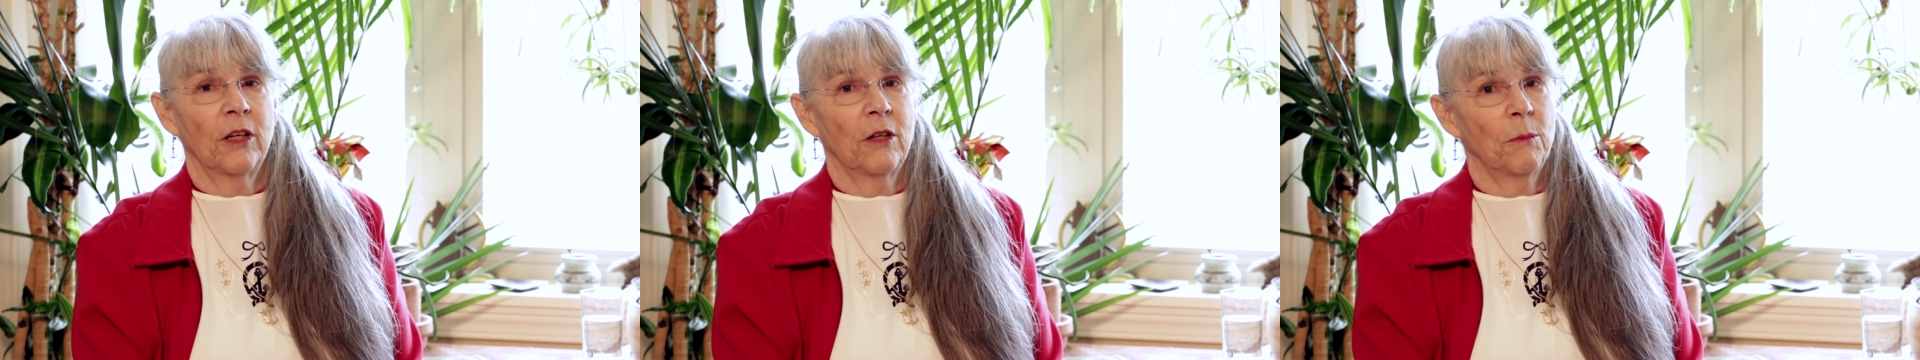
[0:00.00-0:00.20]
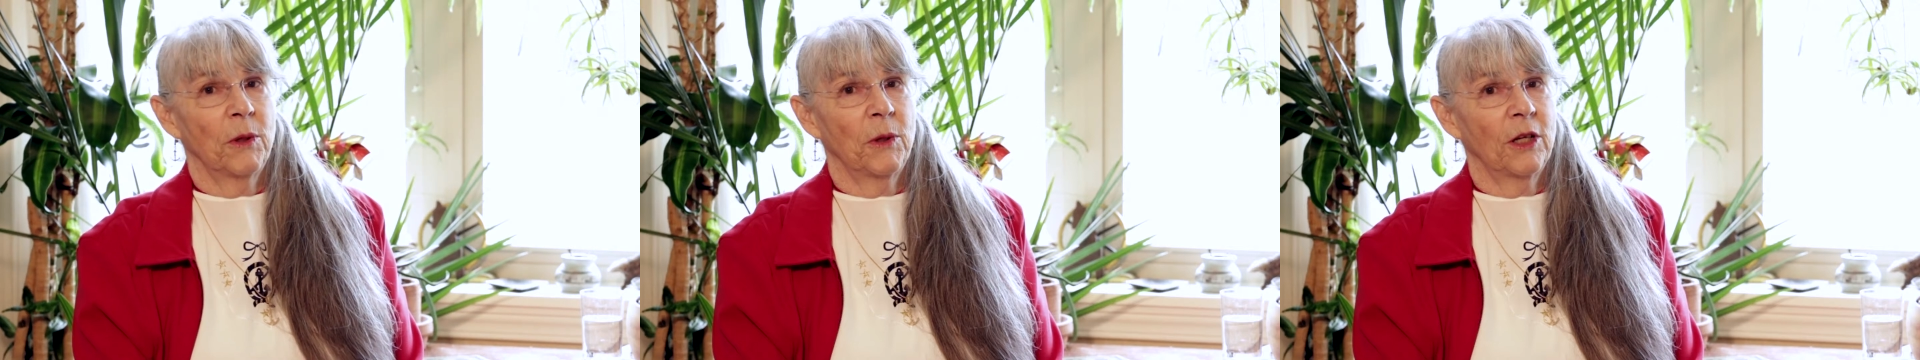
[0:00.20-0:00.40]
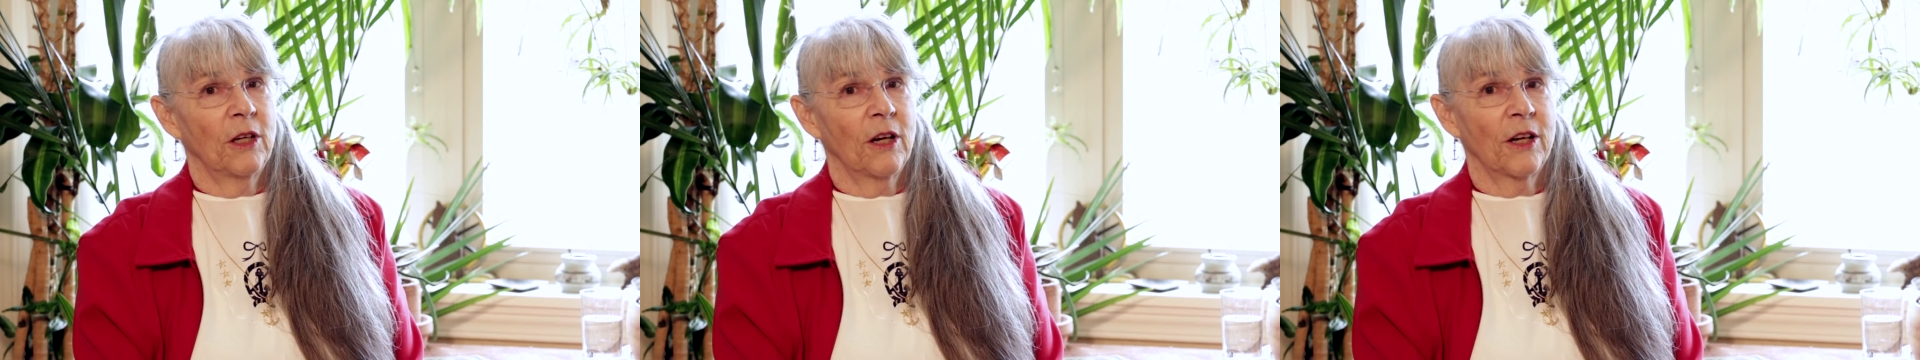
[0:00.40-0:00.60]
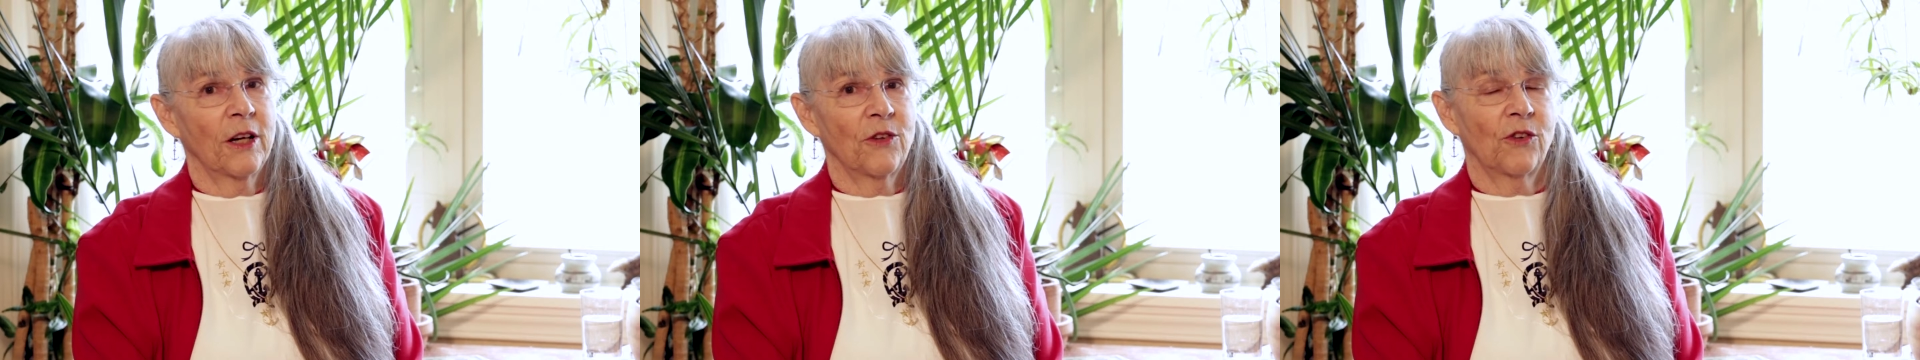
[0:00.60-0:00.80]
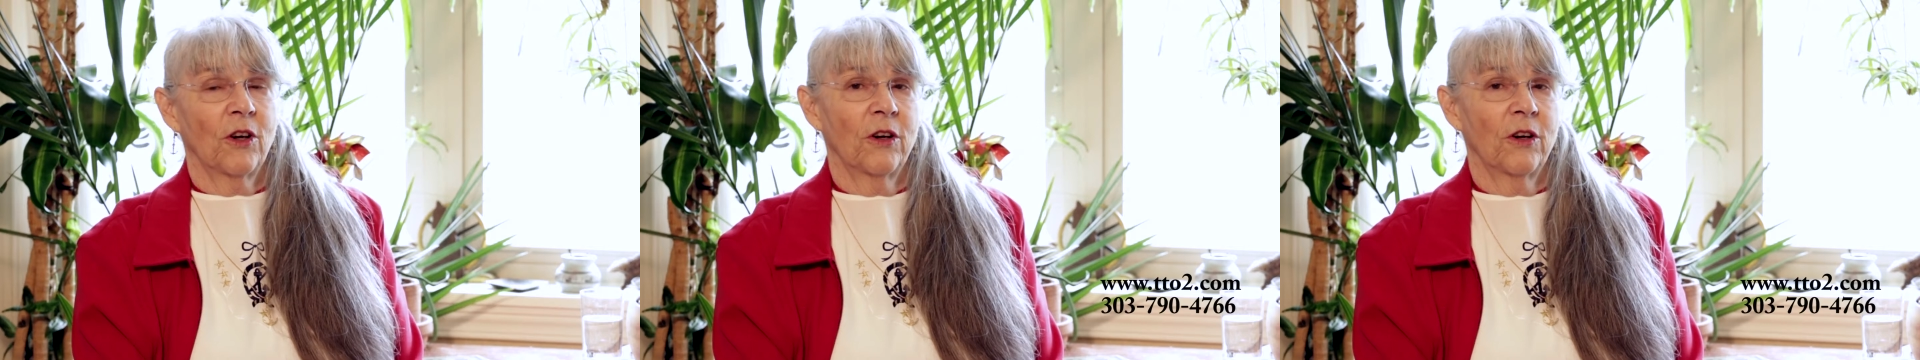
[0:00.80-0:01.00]
The minute I
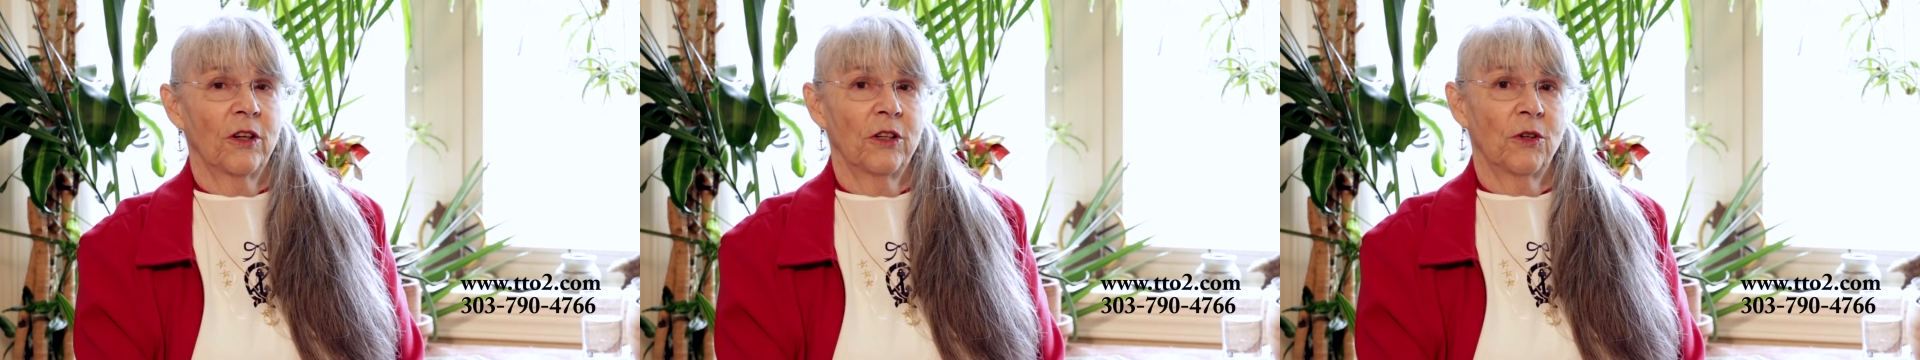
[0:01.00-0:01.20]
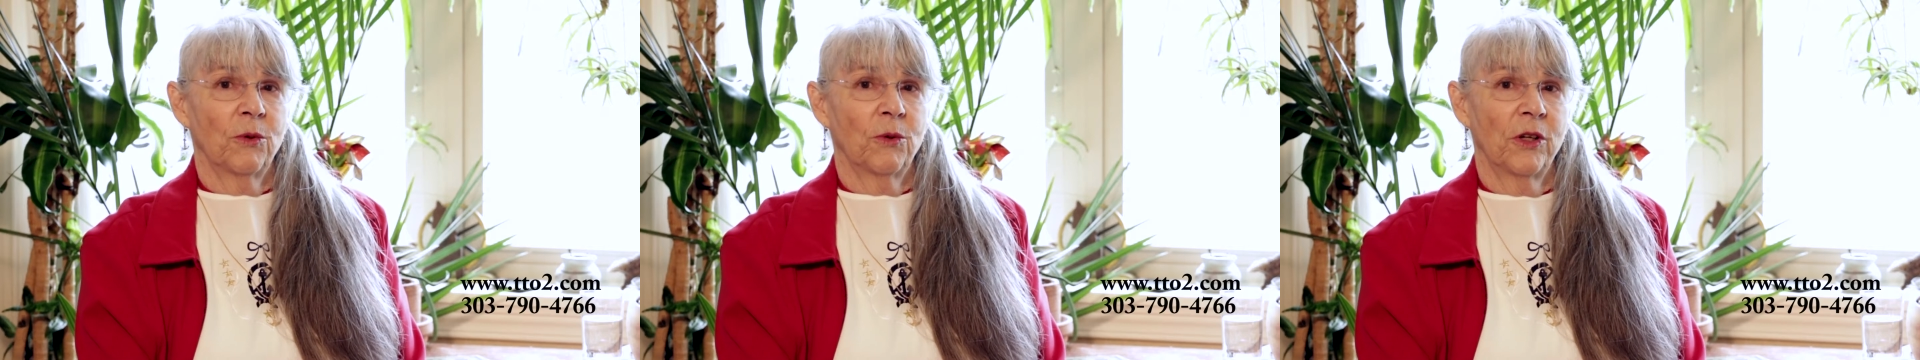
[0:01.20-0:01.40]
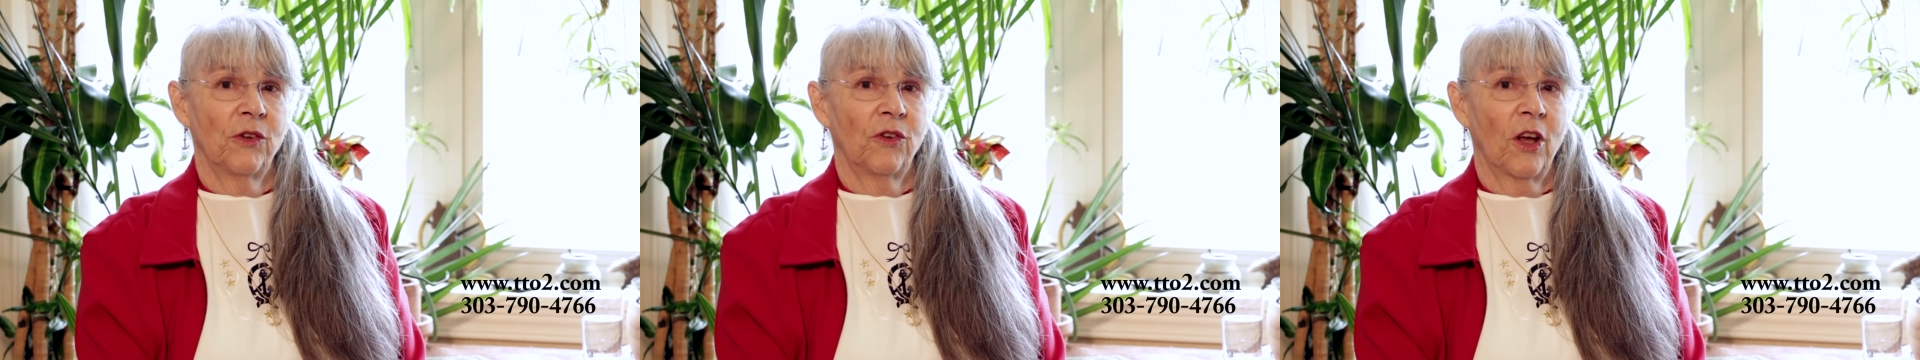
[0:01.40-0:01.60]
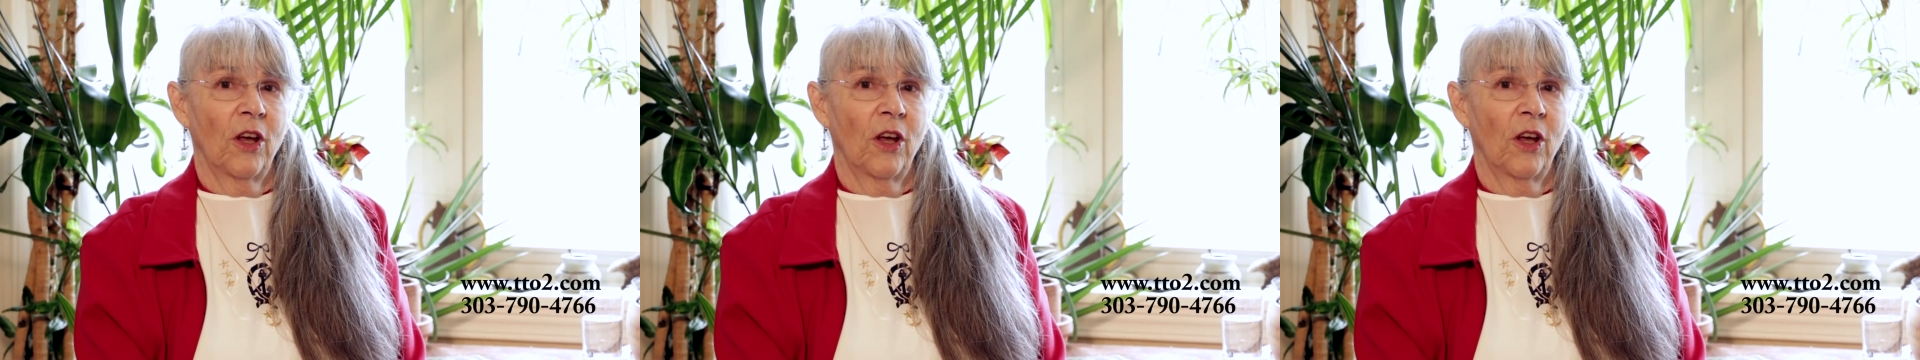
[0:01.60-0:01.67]
start increase